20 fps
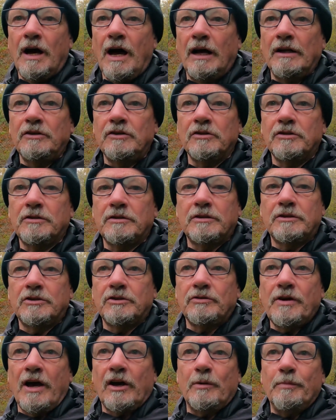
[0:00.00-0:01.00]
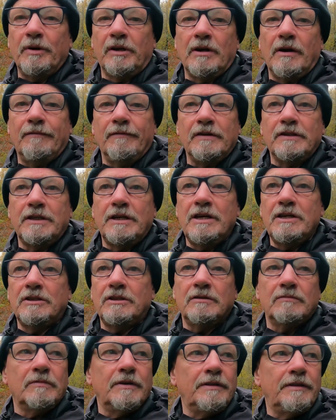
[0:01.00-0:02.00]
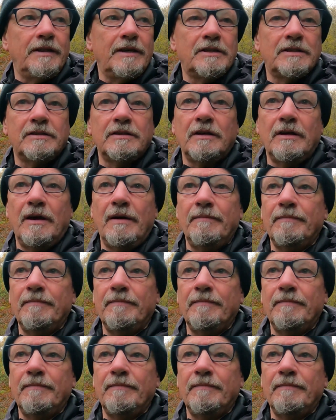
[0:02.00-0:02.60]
and just strike up a conversation with this